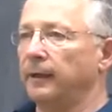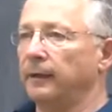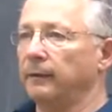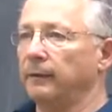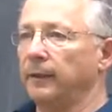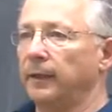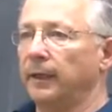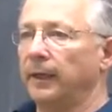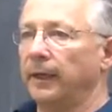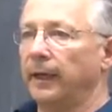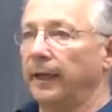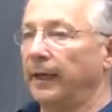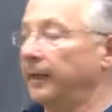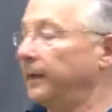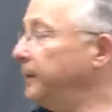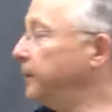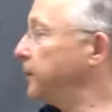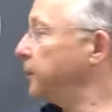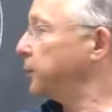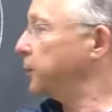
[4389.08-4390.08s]
here?
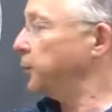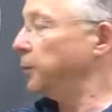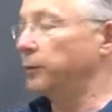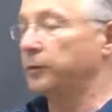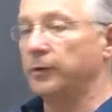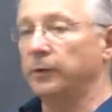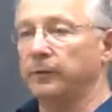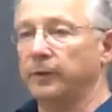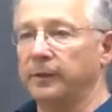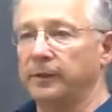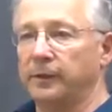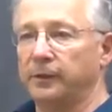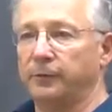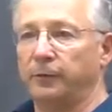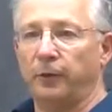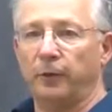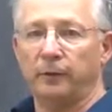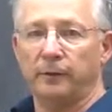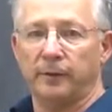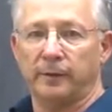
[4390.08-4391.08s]
A is true, so this is
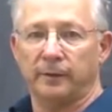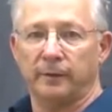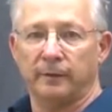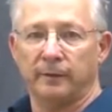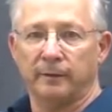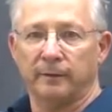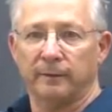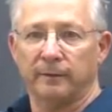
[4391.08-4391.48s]
false.